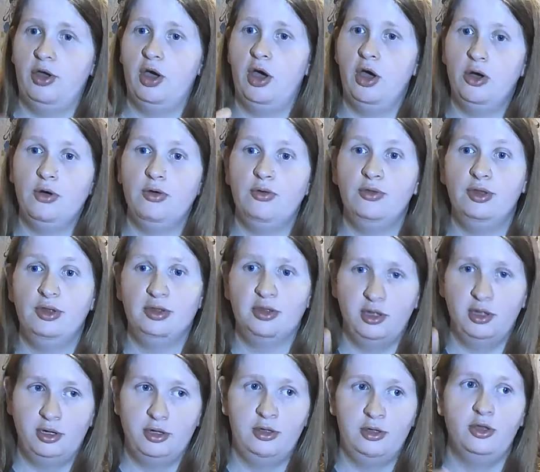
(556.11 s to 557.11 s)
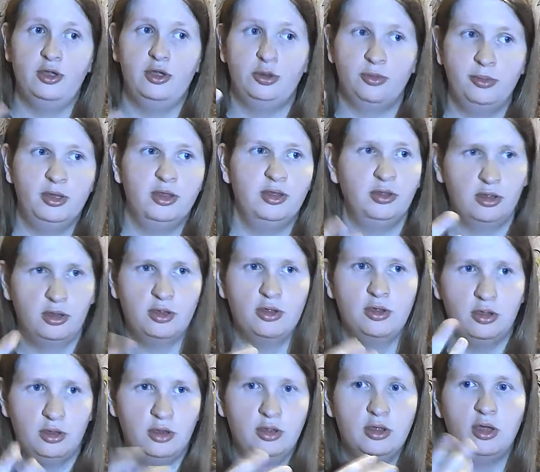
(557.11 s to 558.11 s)
oh, that the
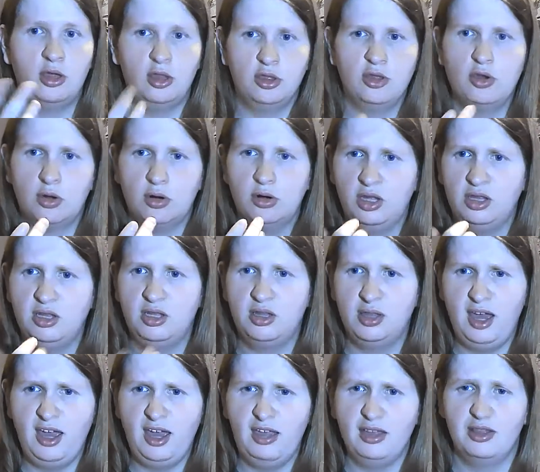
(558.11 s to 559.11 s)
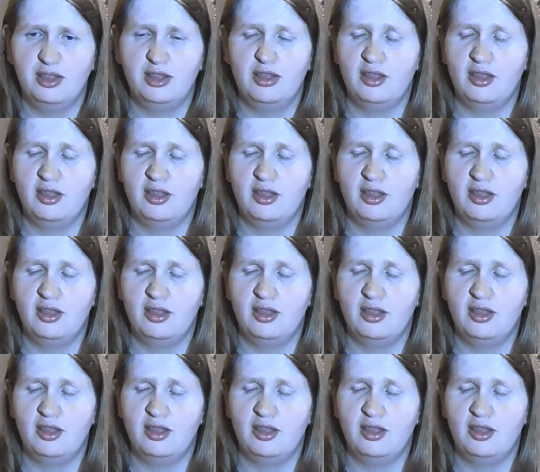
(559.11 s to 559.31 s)
humans can turn into Titans,